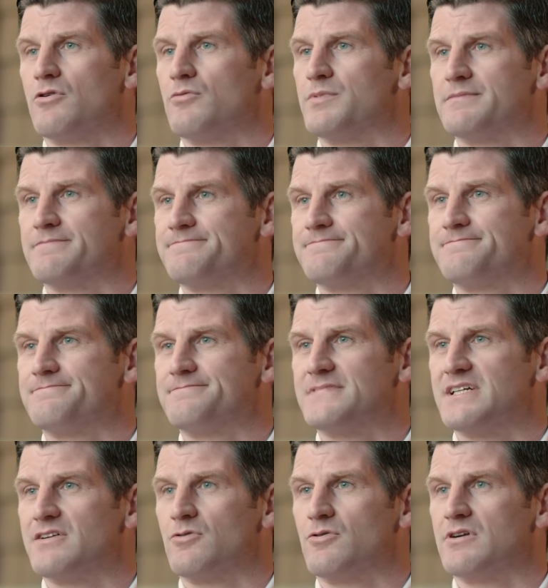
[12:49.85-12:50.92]
open
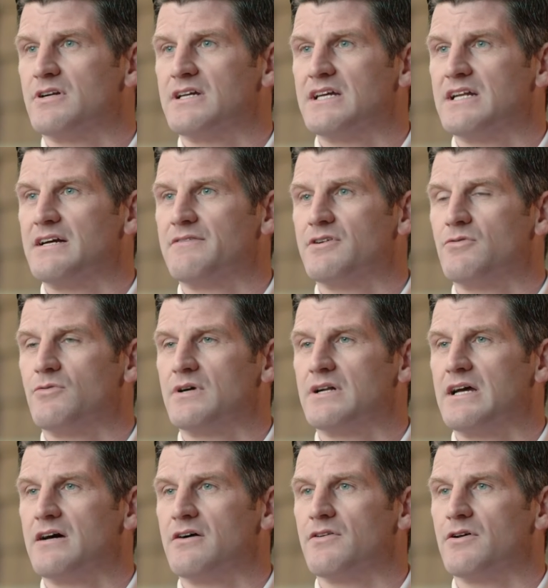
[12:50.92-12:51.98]
in order to get everyone
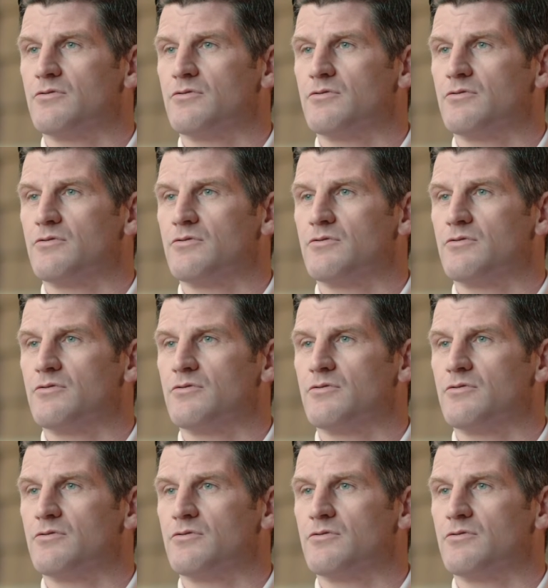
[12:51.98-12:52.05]
out.